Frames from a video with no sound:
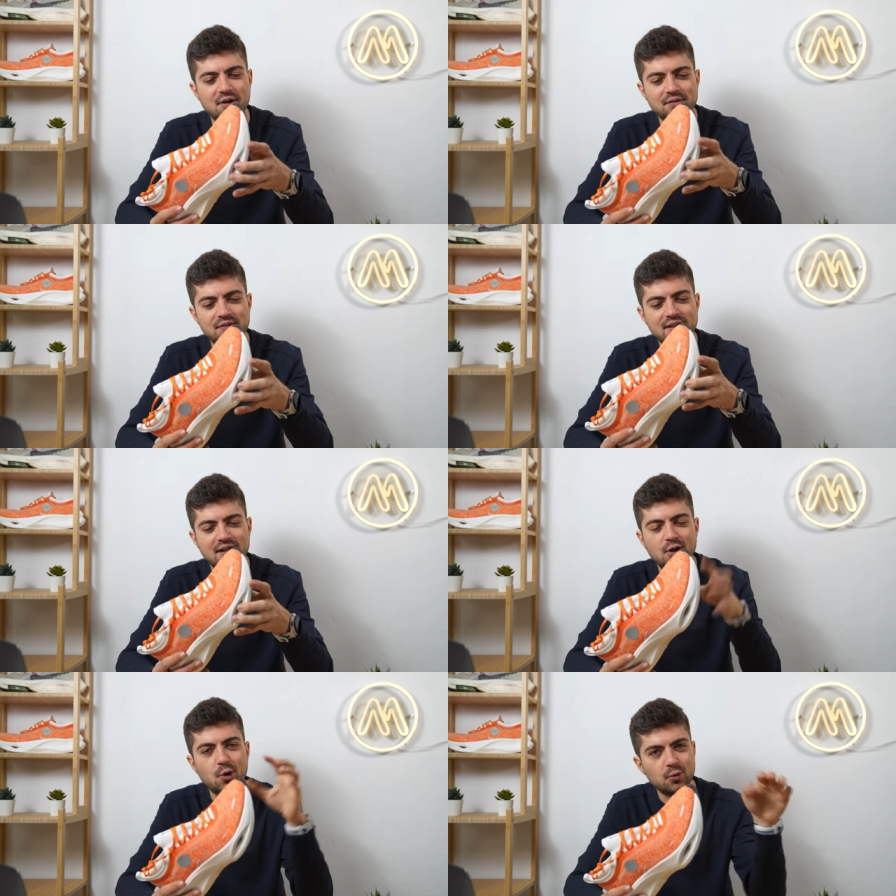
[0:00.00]
on
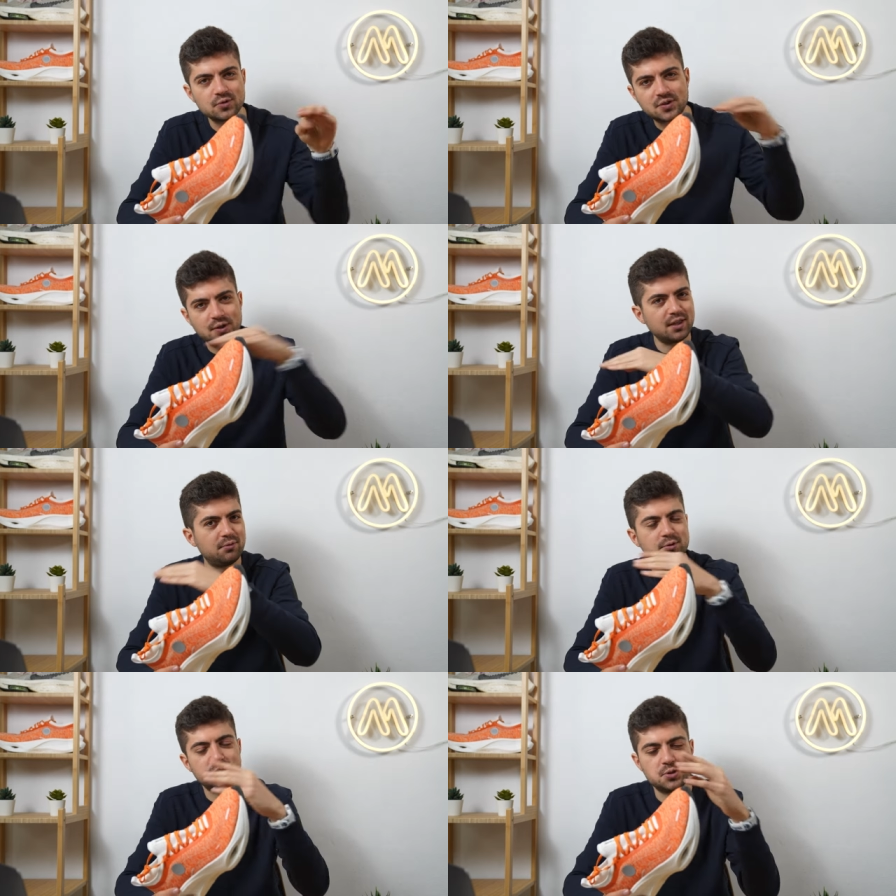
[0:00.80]
uh, holes going
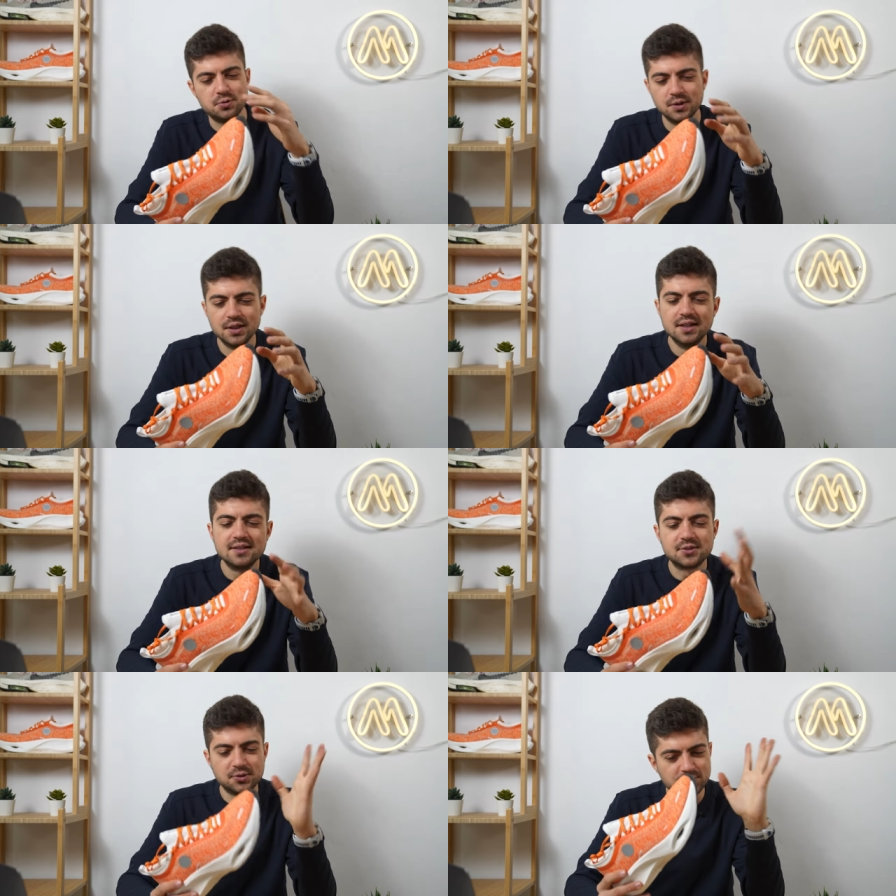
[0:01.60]
through the shoe.
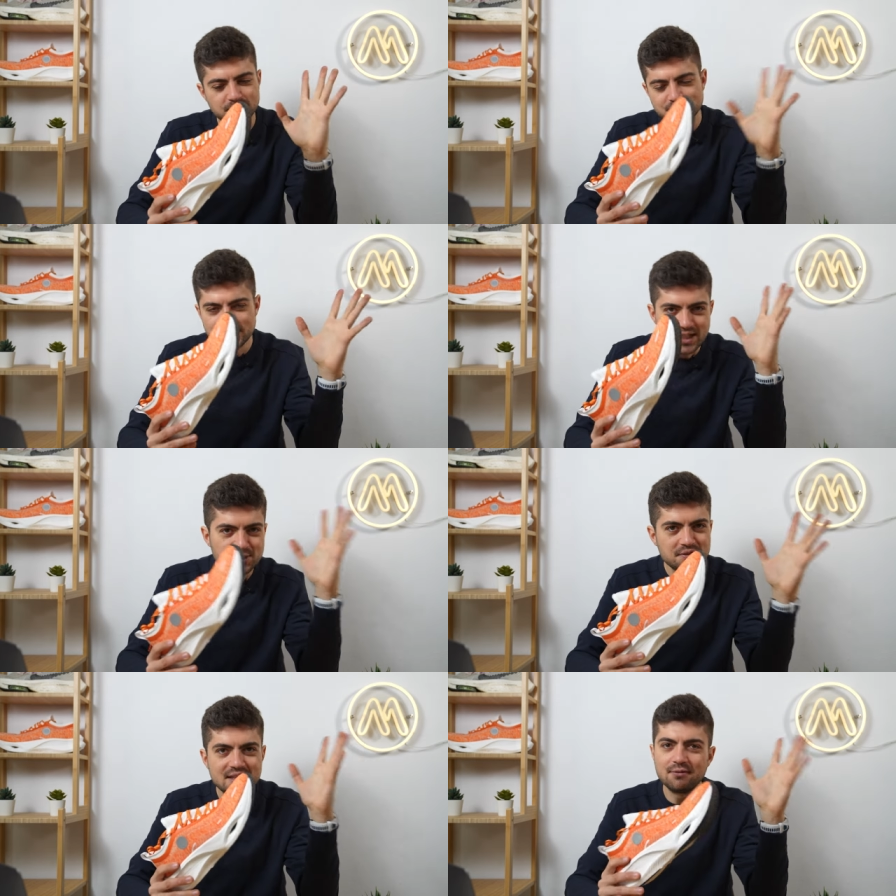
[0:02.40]
So
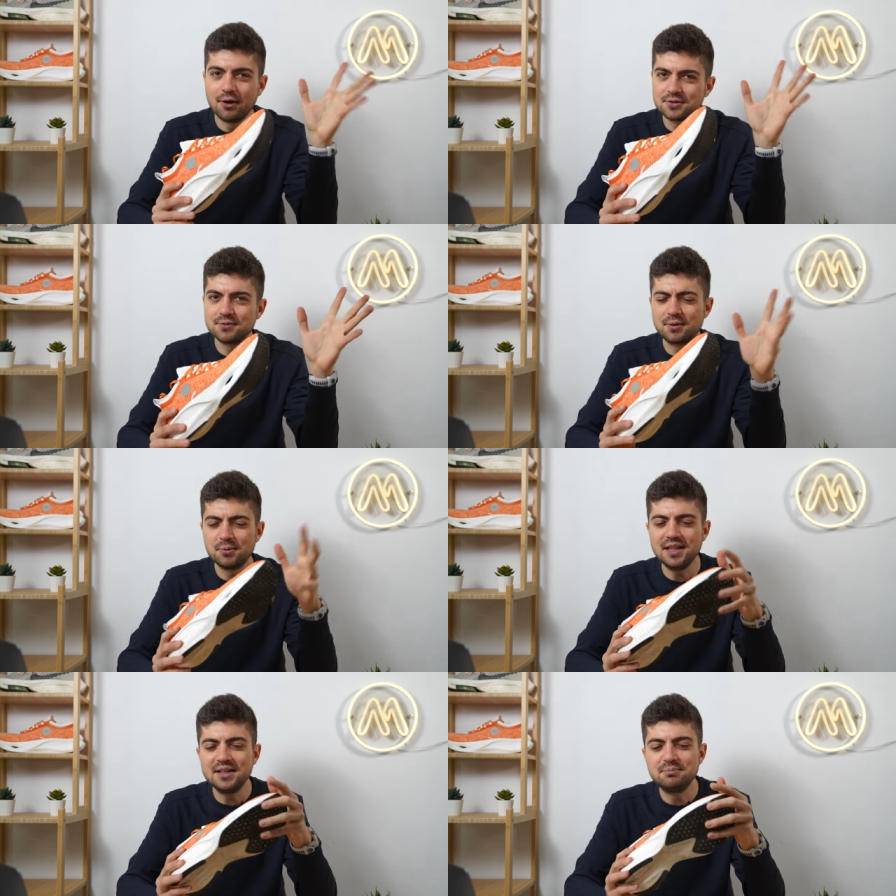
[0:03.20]
interesting also from
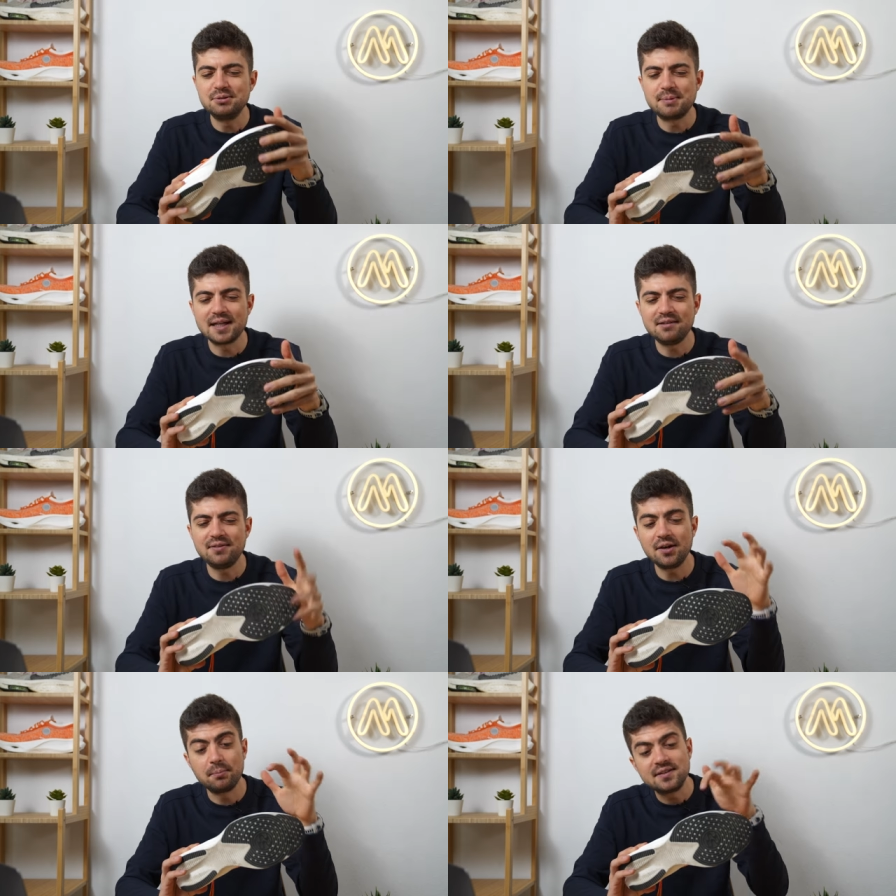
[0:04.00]
a legal perspective
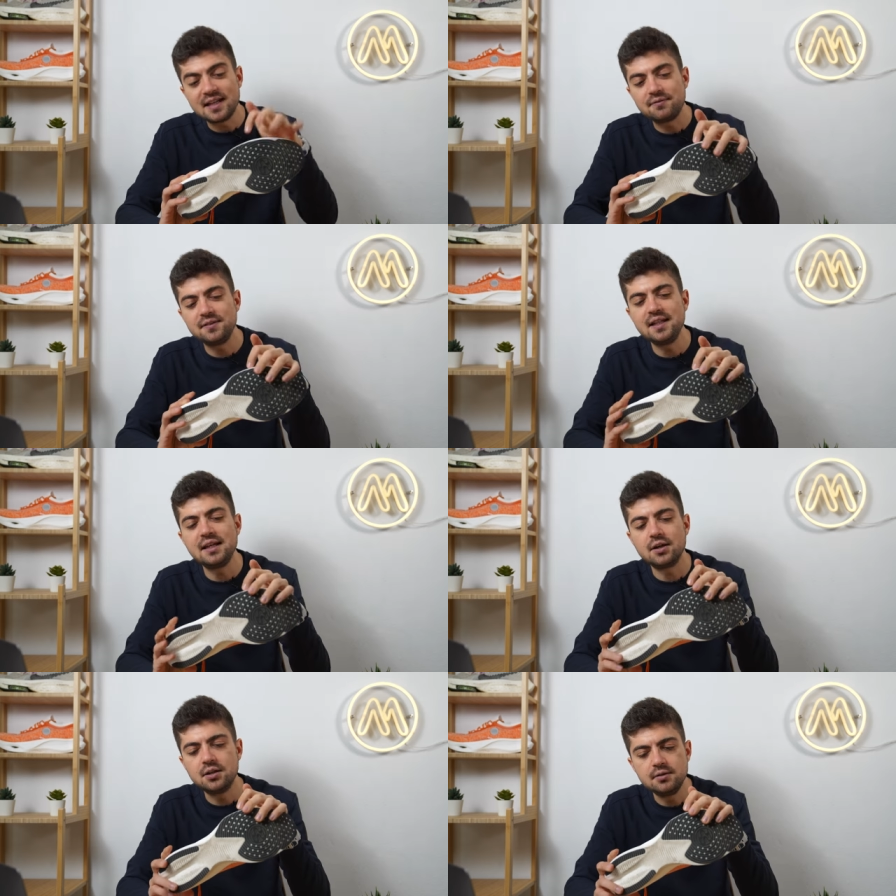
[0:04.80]
here, but
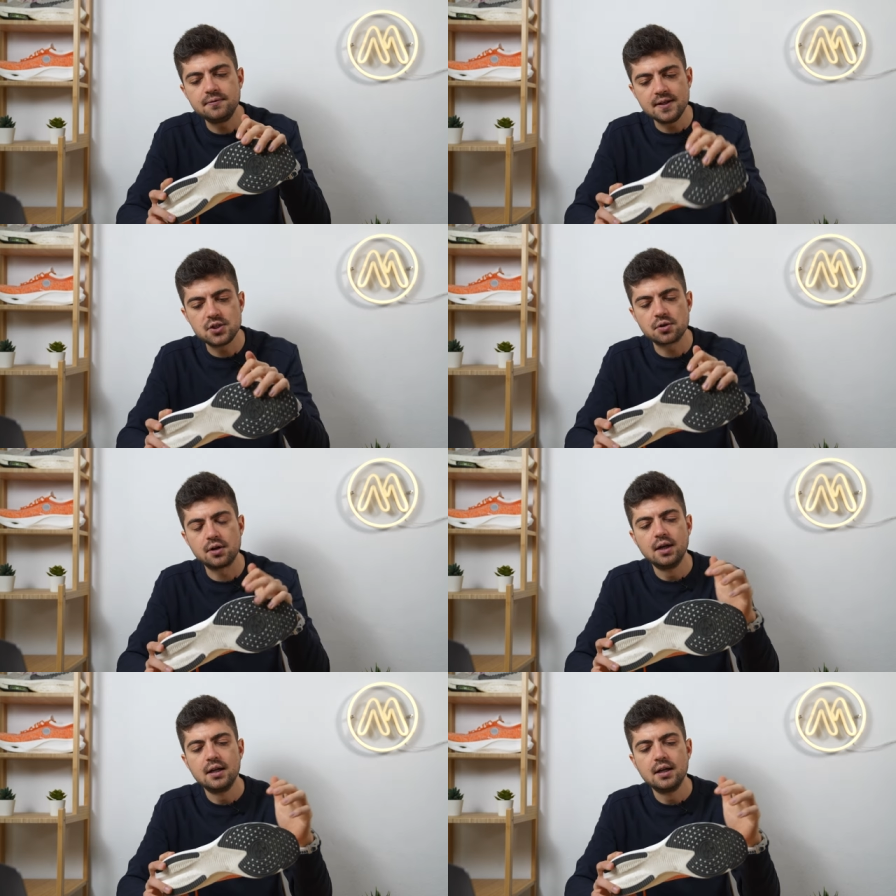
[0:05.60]
definitely a good feature.